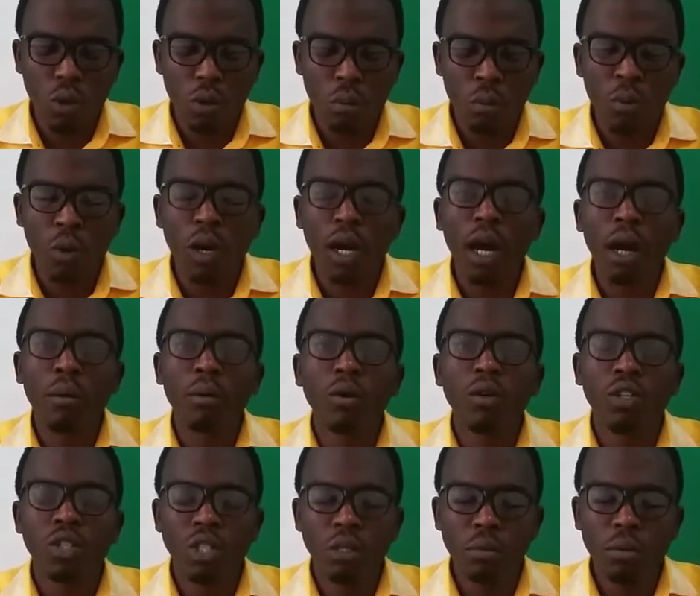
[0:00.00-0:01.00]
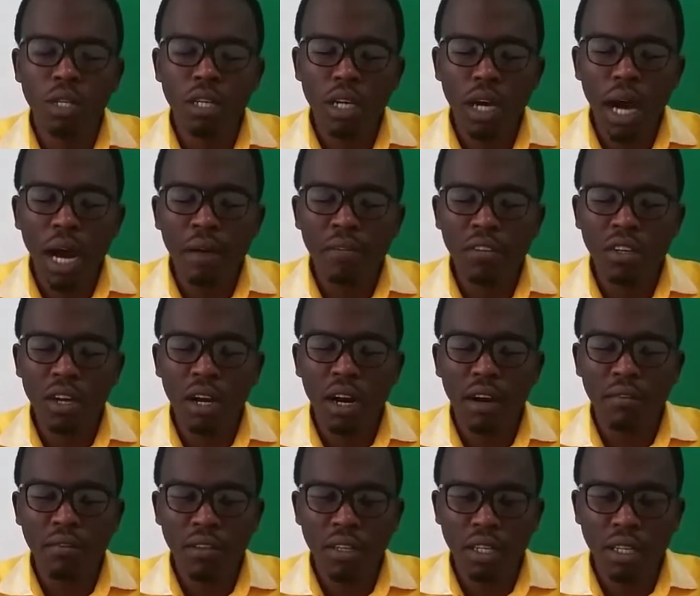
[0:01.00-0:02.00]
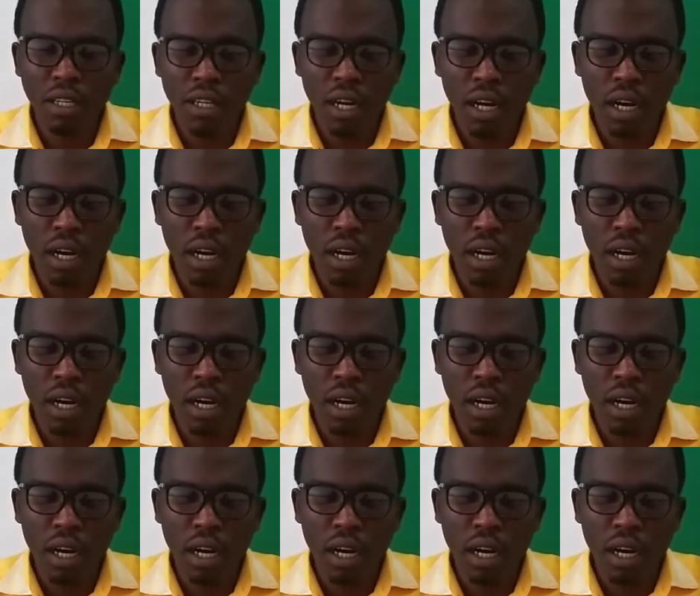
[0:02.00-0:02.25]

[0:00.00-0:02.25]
Mugabo Jimmy after having